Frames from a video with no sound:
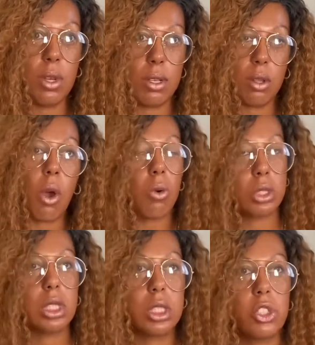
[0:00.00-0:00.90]
go to
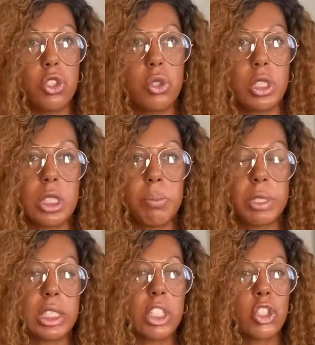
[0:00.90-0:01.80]
the Junior Olympics
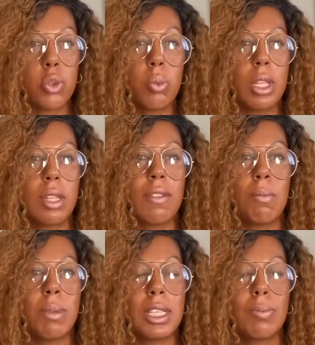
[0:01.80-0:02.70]
that you're one of the
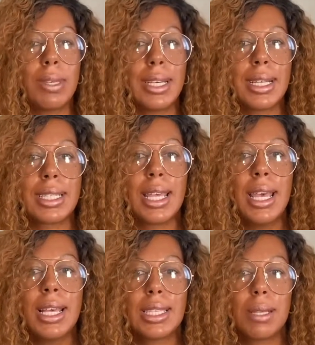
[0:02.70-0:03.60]
best, because
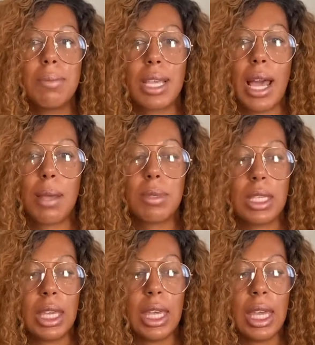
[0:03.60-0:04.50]
sometimes a
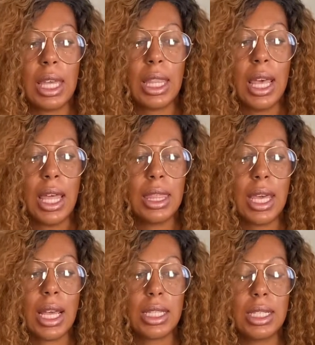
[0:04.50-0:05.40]
kid
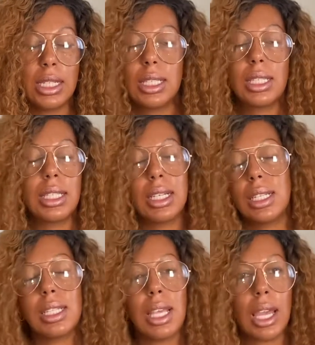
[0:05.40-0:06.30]
that's just as good as
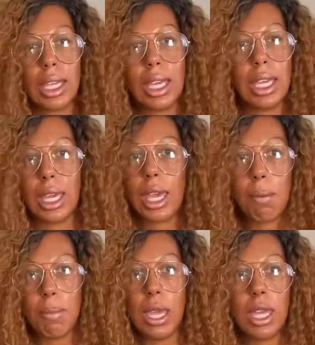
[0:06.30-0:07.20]
that kid can't
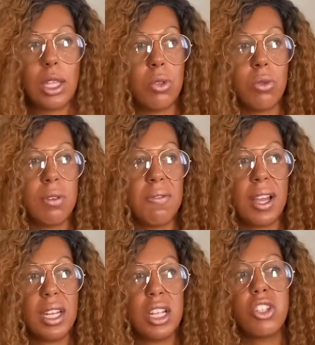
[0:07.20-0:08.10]
make it due to
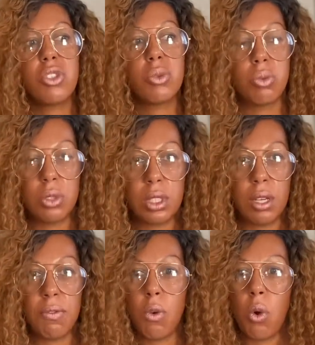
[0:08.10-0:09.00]
financial stuff
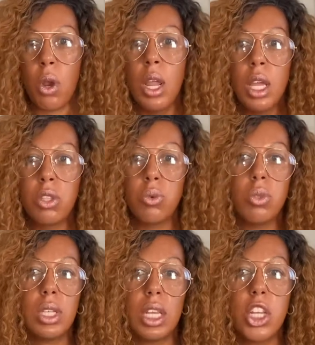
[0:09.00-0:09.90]
or due
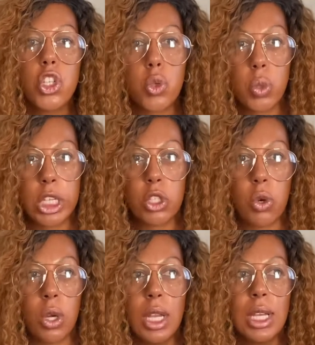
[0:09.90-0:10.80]
to injuries or
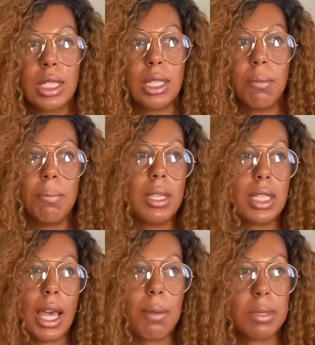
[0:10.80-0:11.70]
some
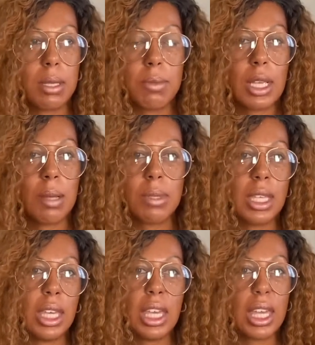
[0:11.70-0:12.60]
mishaps. Sometimes a
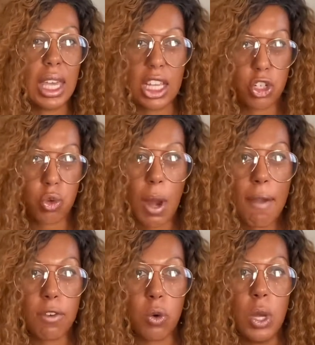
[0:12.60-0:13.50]
kid can't
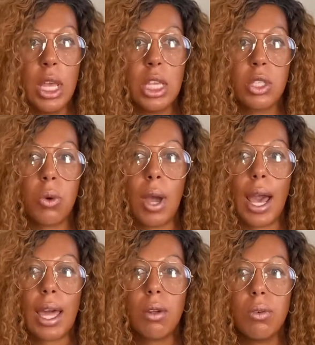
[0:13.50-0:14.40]
travel. So I
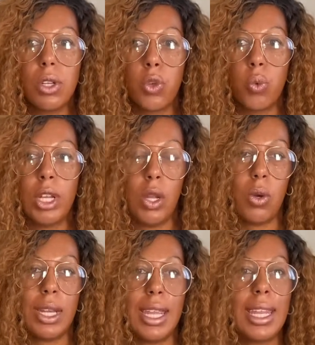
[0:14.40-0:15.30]
don't agree on
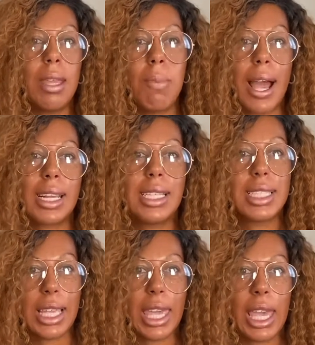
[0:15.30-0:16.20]
anybody
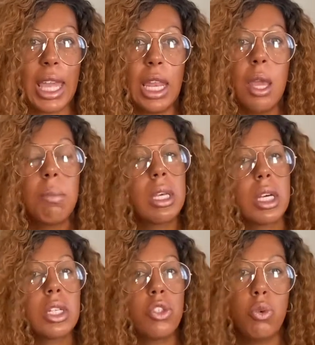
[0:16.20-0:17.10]
saying
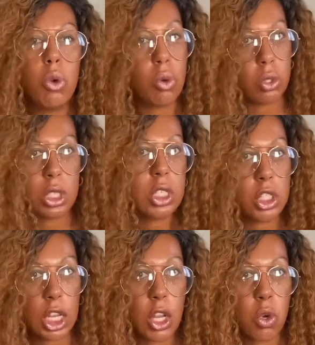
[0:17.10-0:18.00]
because you go to the
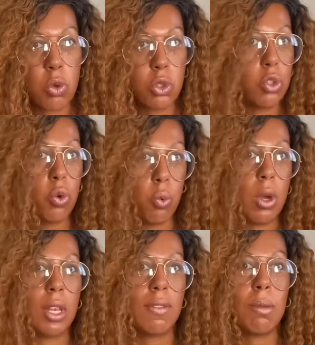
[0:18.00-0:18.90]
JOs, you're one
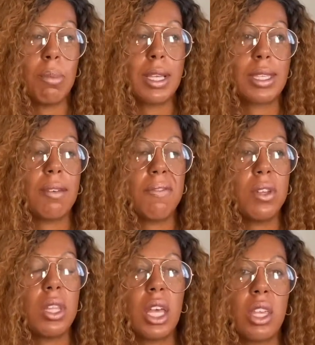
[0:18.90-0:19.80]
of the best. I feel
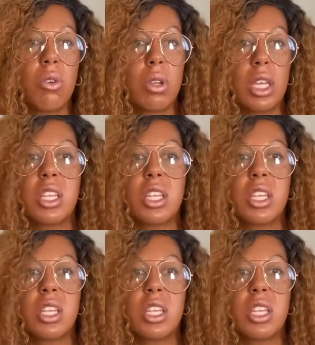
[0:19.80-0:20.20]
like your kids